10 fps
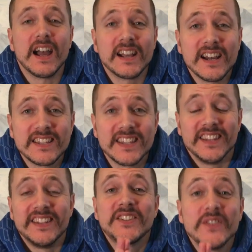Hi guys,
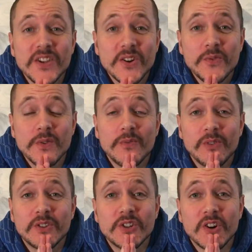in this video we
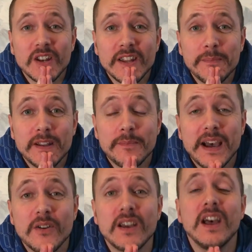will talk a little bit
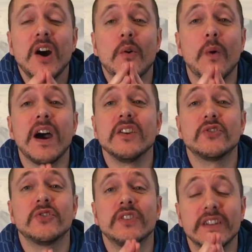about why you
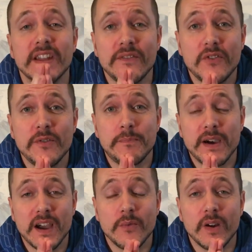should never
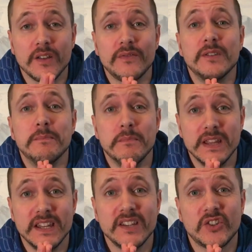buy one of the
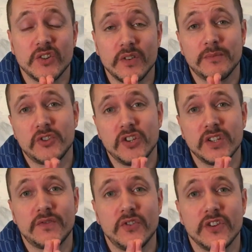mini sewing
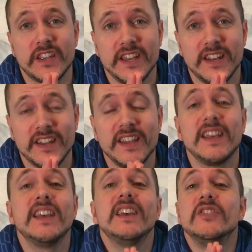machines for your kid.
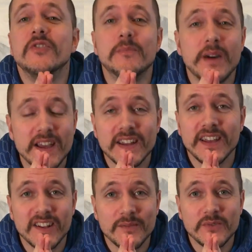You might
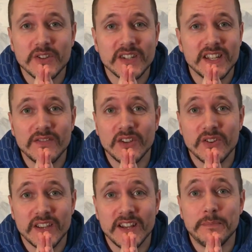end up just giving your
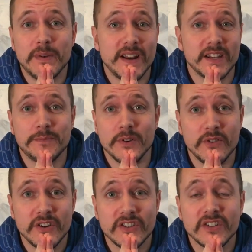kid a bad
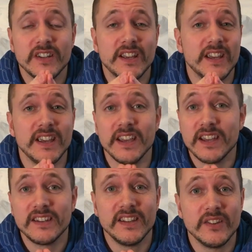experience
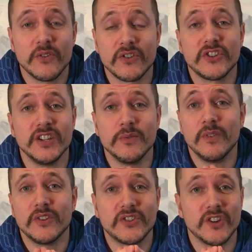and he or she
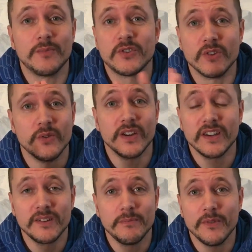will stop
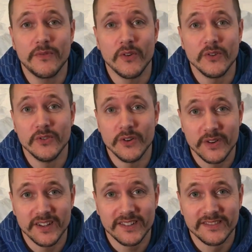sewing before you know
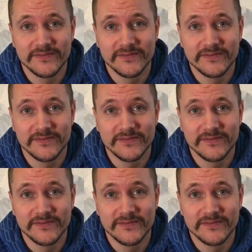it.